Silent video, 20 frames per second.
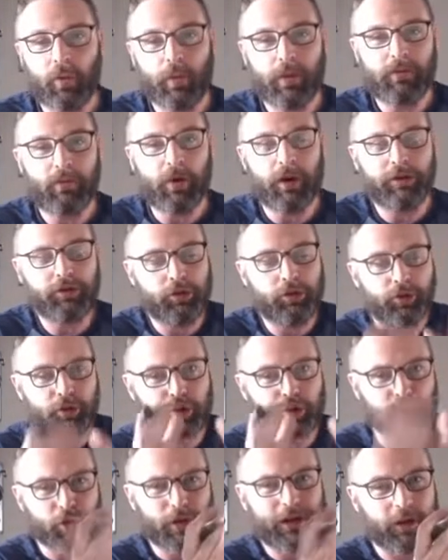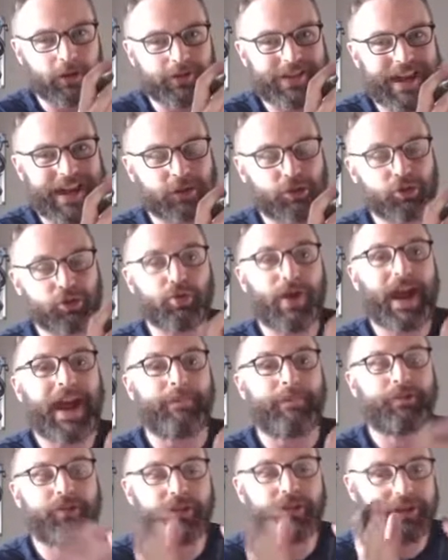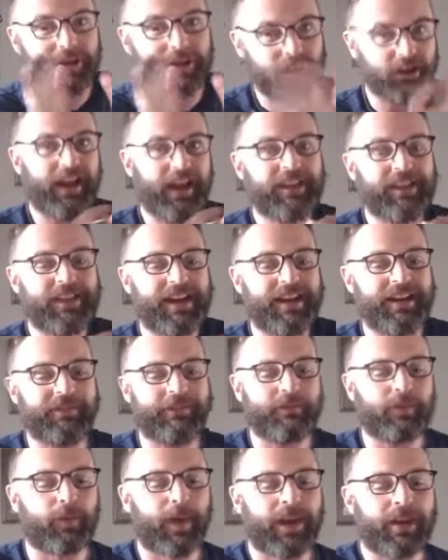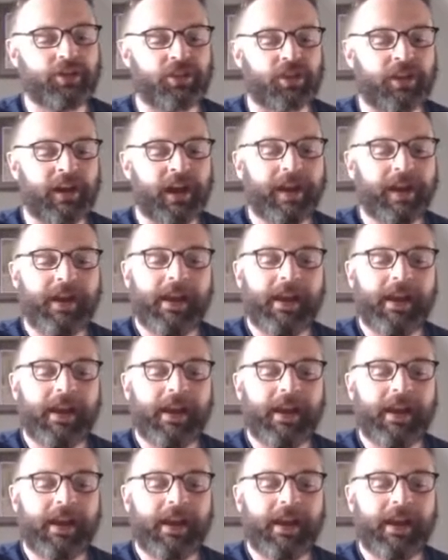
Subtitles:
we want to trigger that trap to collect that information